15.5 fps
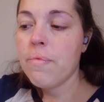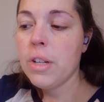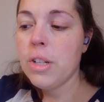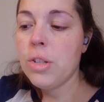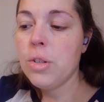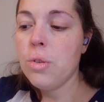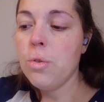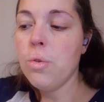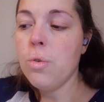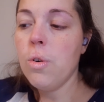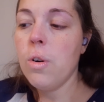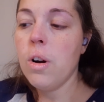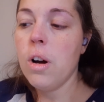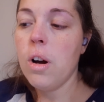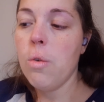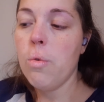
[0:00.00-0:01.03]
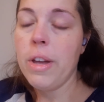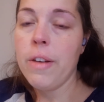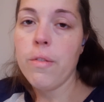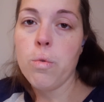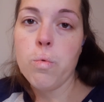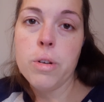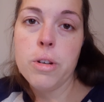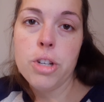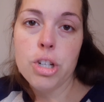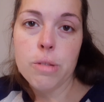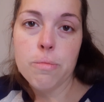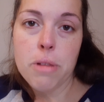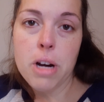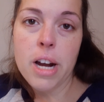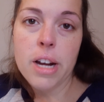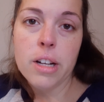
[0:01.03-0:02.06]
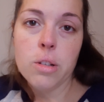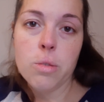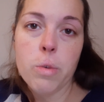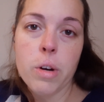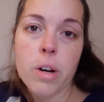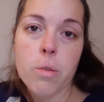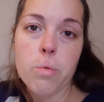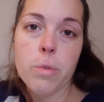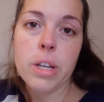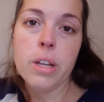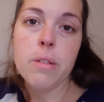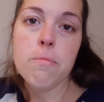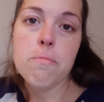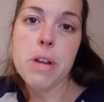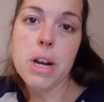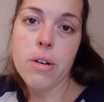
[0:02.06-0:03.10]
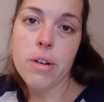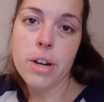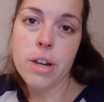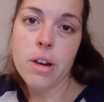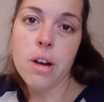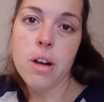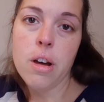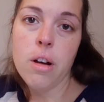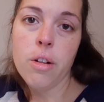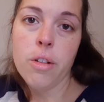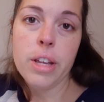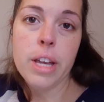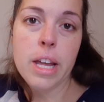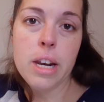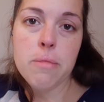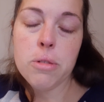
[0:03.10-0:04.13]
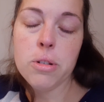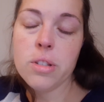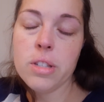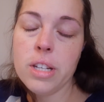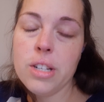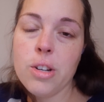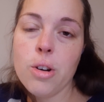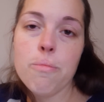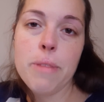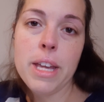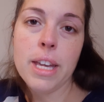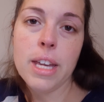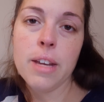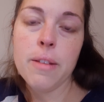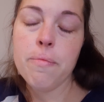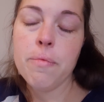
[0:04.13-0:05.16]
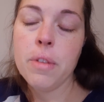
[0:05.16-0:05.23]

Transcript: to we have a wood chip pile where we bury all the animals that don't make it.